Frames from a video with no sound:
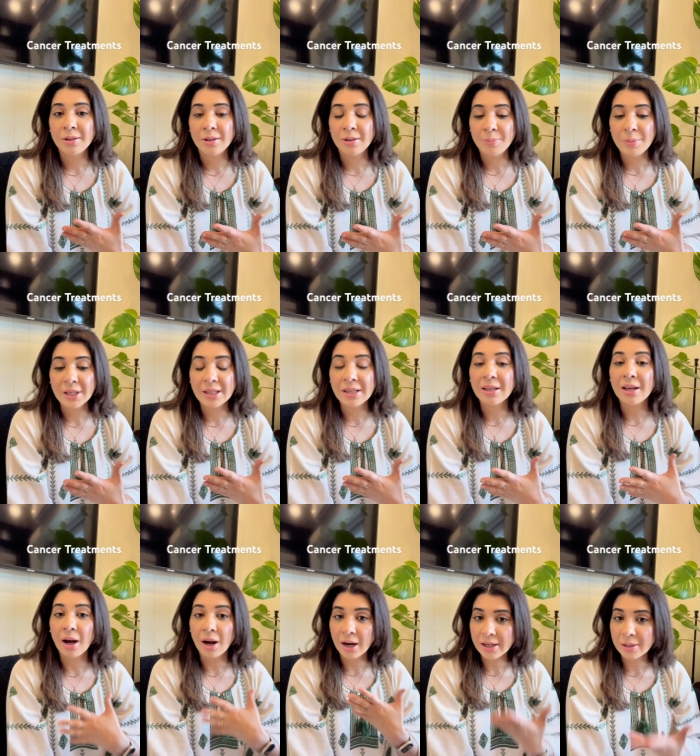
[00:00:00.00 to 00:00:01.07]
uh, making
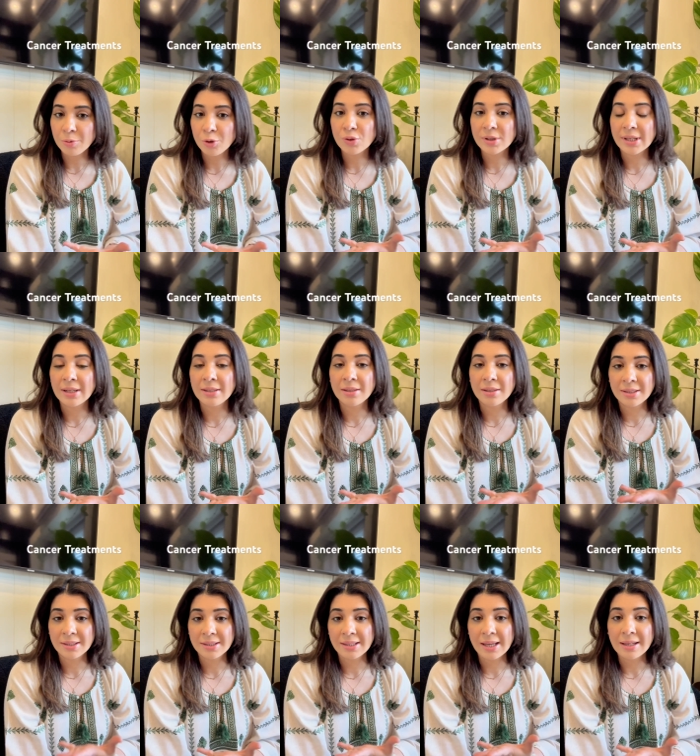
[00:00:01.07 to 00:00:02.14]
our immune cell
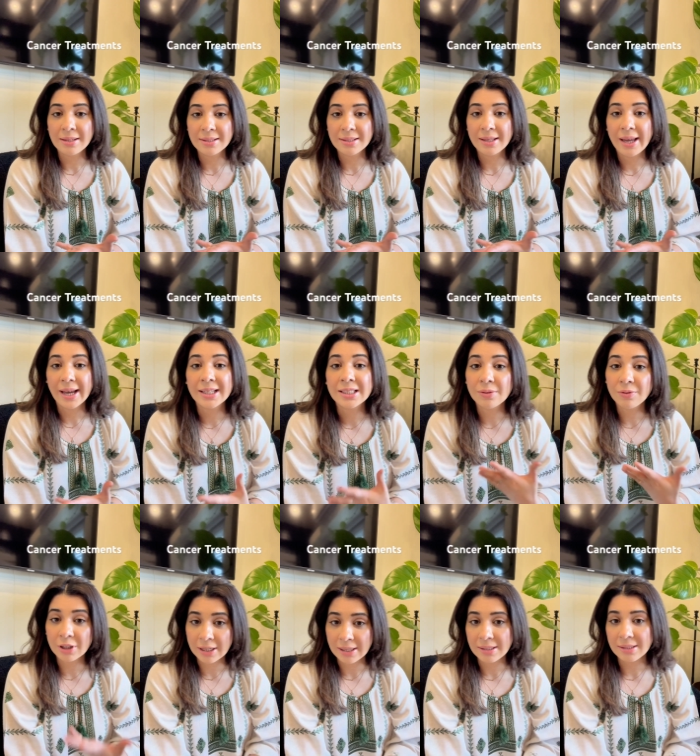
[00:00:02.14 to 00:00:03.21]
cells active
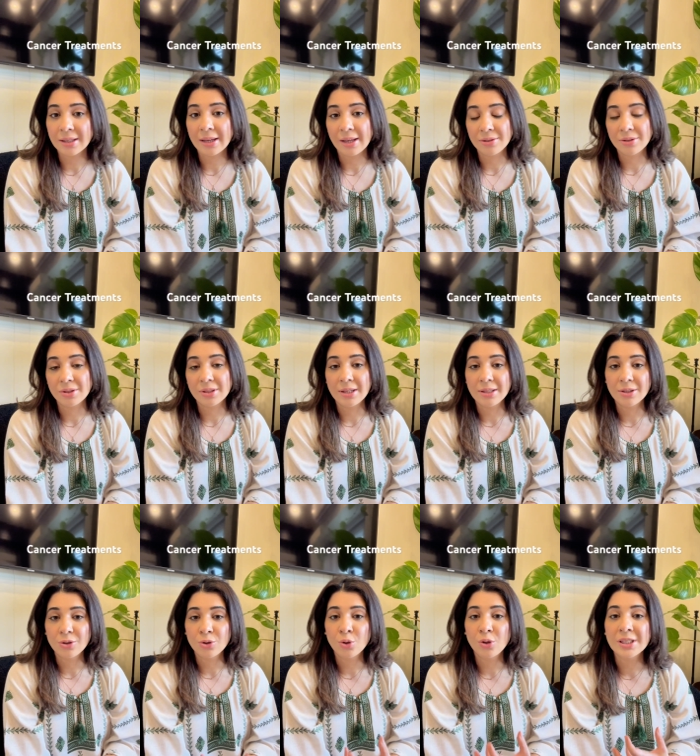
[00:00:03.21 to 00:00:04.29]
against the cancer cells
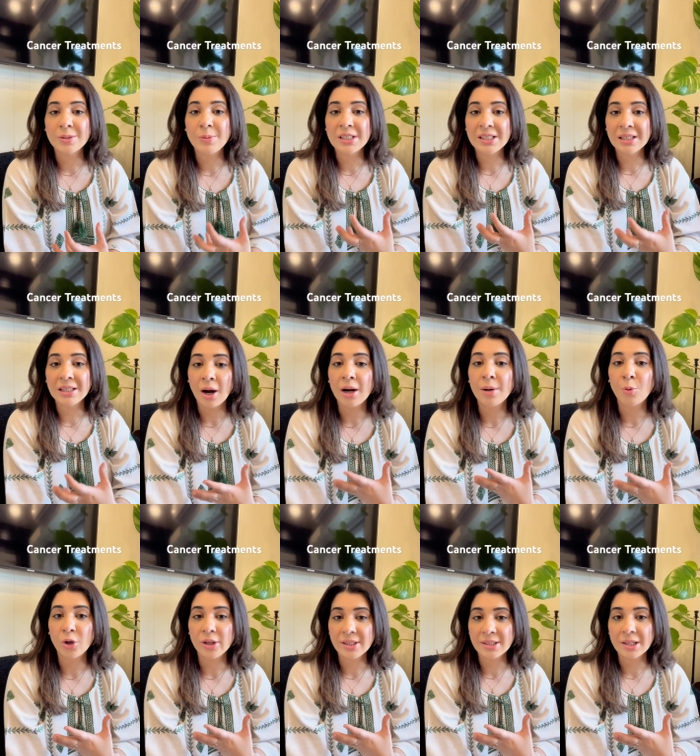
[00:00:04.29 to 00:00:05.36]
so it is basically our
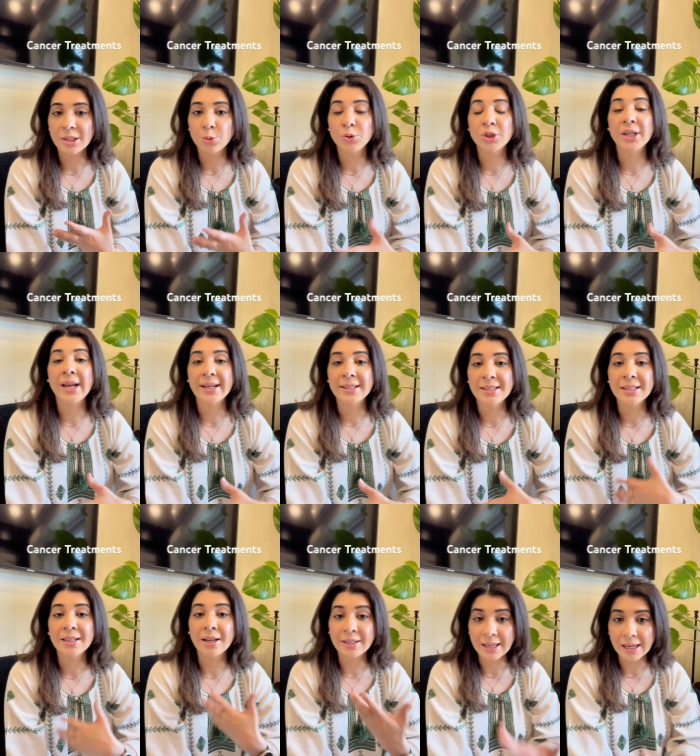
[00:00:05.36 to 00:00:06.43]
body cells which are acting
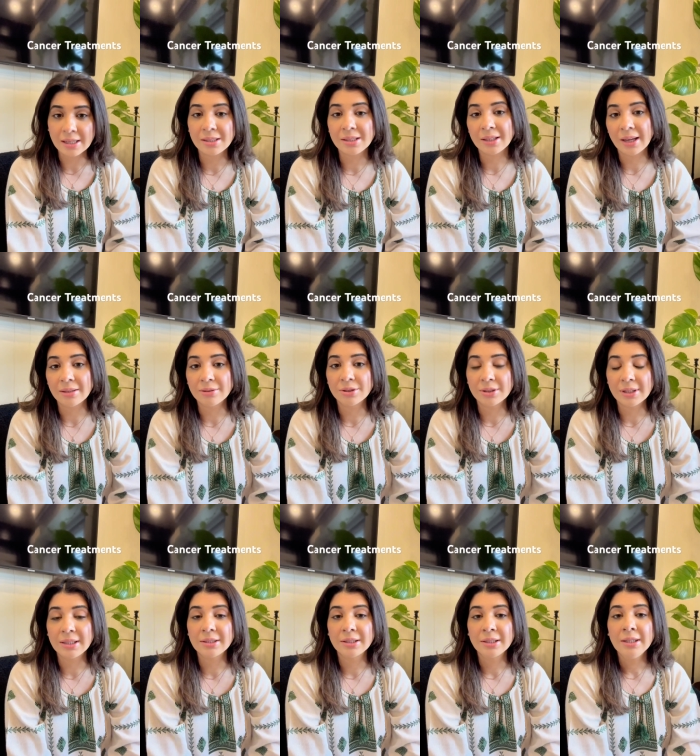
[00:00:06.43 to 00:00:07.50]
against the cancer
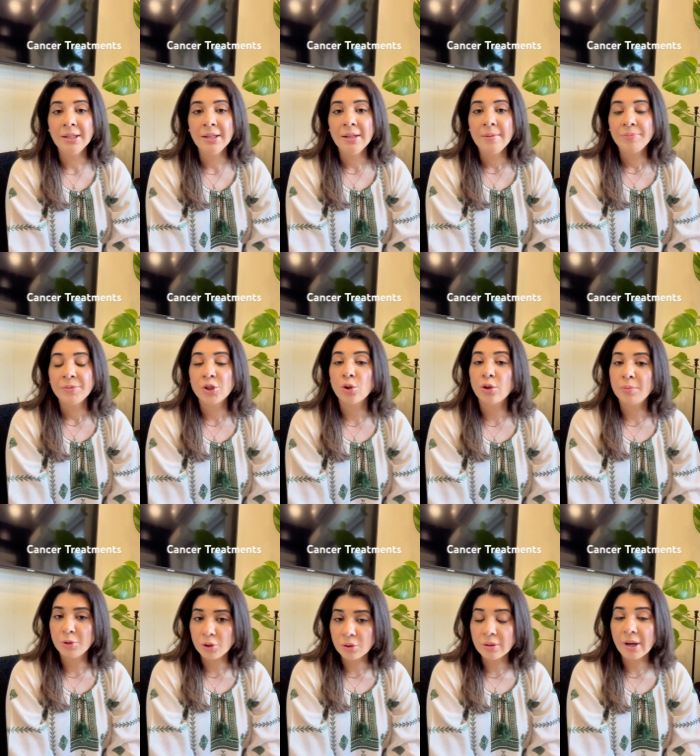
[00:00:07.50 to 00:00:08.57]
cells so
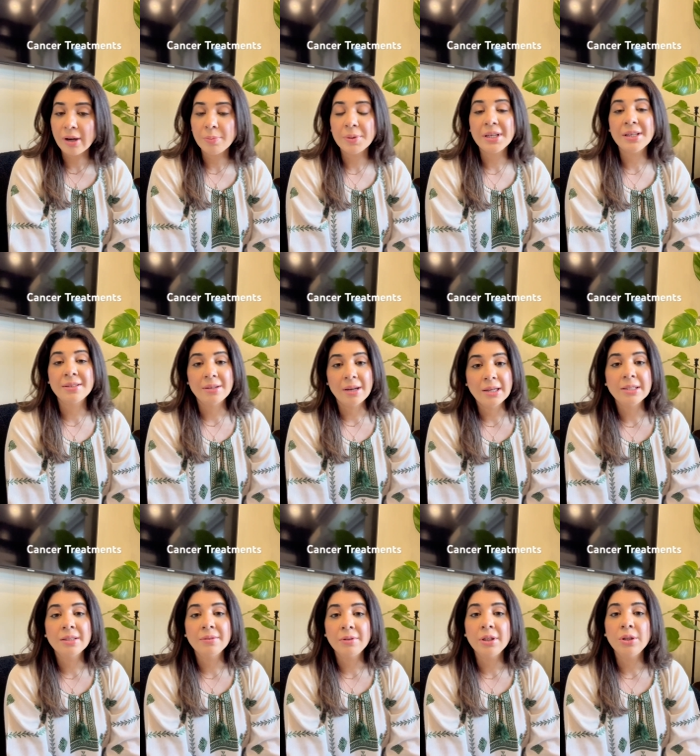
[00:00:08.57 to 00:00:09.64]
immunotherapy is
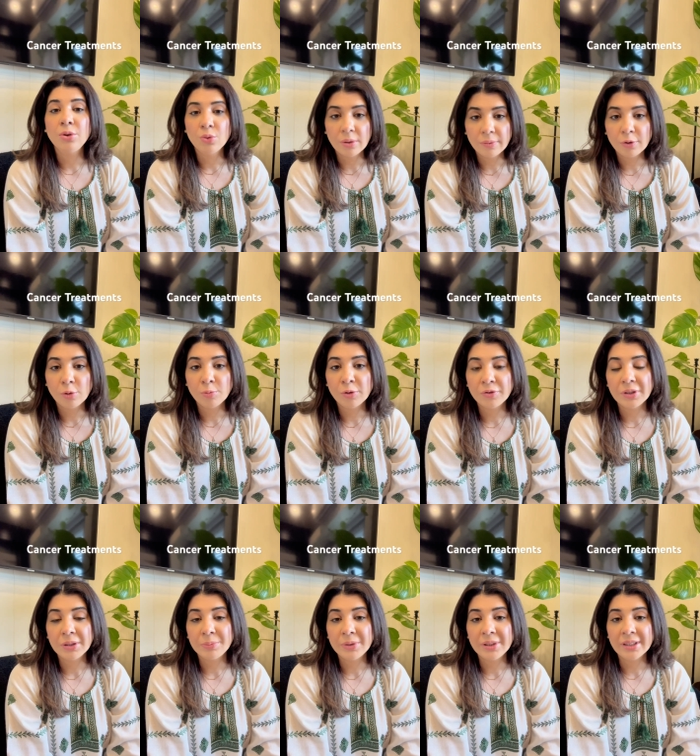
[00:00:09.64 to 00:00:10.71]
relatively newer form of
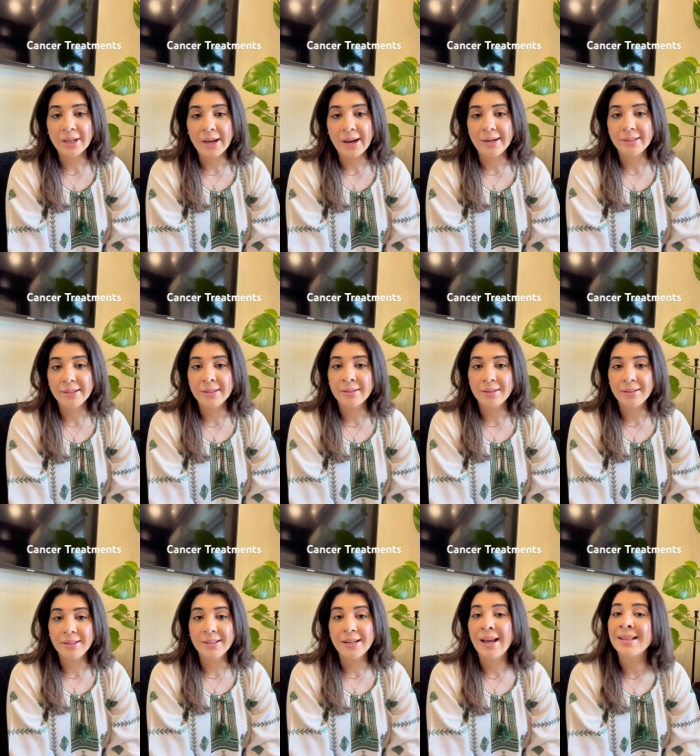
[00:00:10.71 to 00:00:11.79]
treatment and
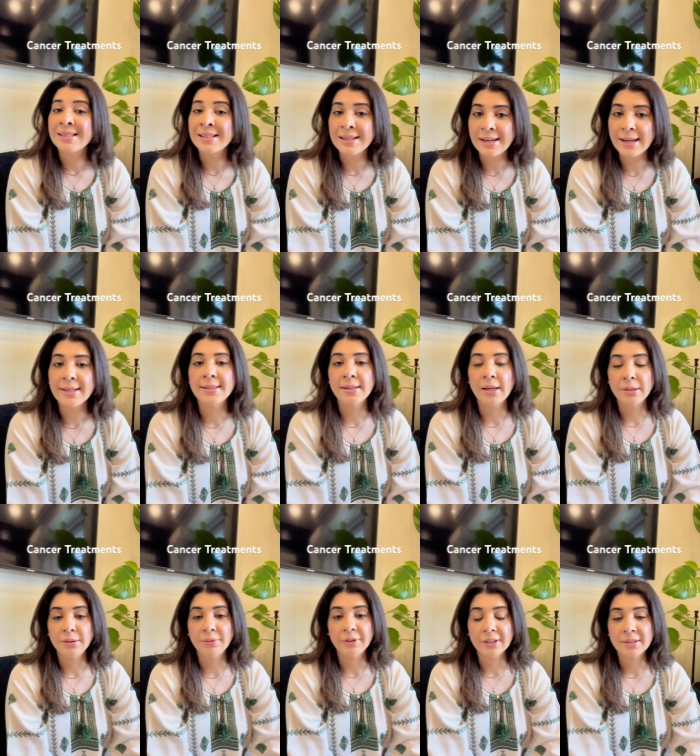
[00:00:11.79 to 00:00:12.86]
it has less
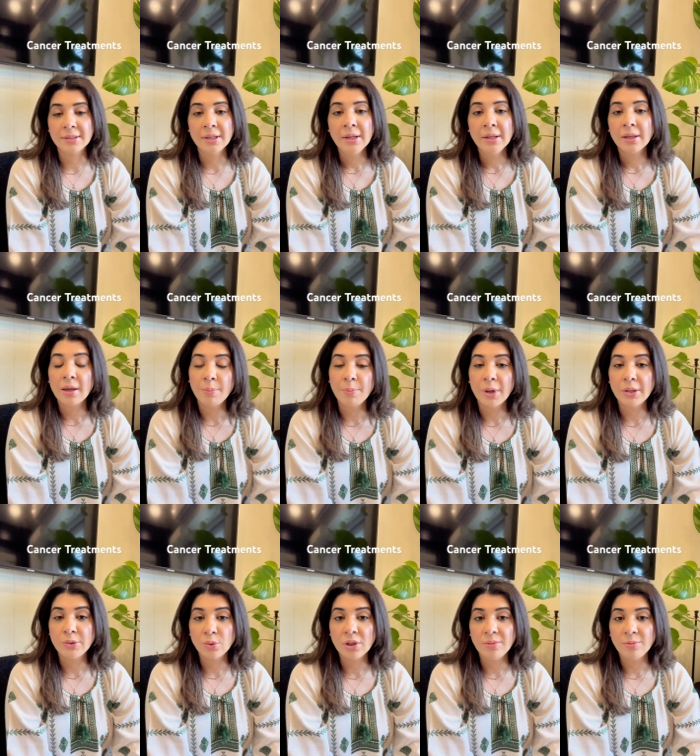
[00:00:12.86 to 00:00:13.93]
side effects compared
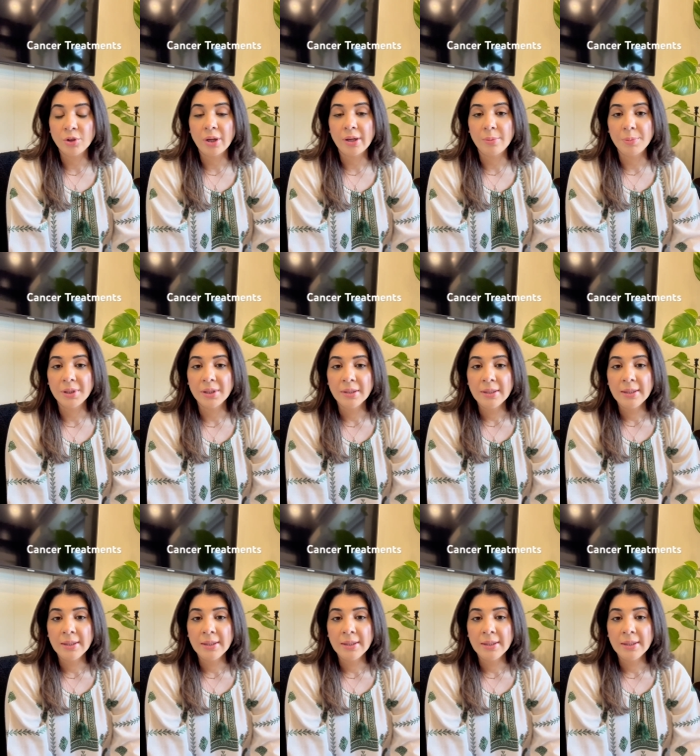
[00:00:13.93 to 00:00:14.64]
to chemotherapy.